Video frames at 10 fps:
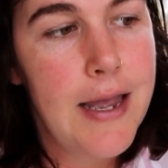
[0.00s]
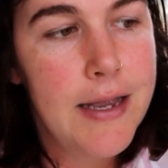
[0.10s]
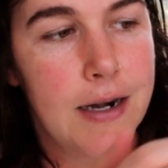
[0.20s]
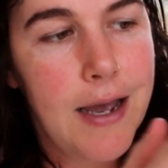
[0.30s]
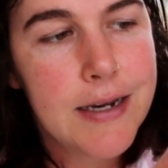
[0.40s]

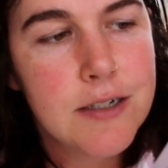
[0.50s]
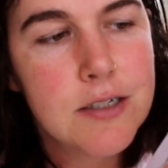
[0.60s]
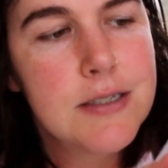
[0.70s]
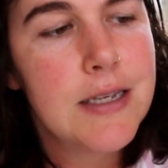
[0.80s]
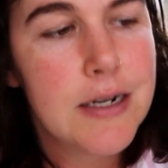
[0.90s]
and I can
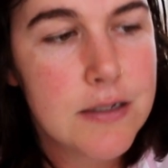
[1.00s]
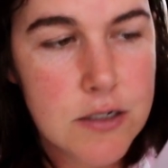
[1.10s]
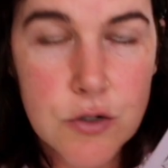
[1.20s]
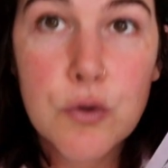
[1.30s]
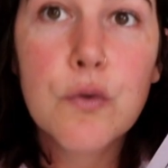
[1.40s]
just get it
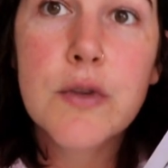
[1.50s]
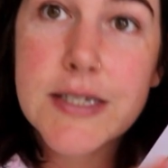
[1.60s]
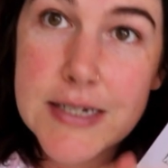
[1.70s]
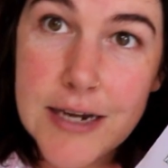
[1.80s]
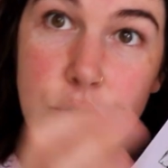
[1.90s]
to the
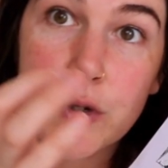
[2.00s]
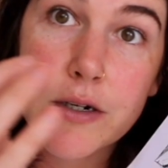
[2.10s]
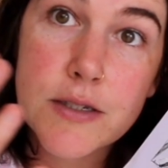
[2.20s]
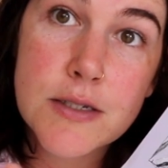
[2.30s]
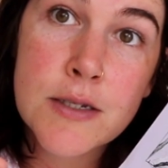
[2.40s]
stage where
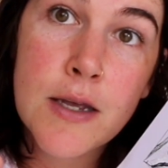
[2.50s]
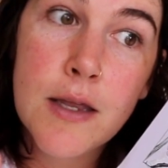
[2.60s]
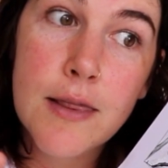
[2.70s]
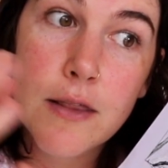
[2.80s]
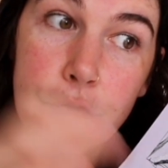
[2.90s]
it's
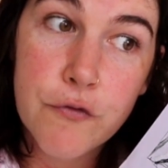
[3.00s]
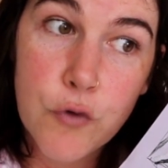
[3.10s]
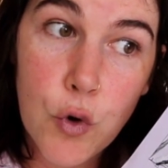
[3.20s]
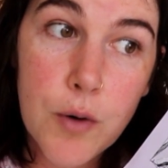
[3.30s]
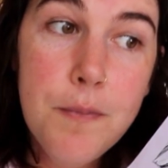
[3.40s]
the
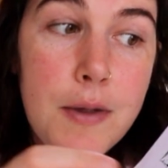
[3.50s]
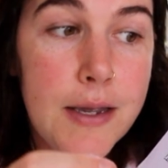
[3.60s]
form,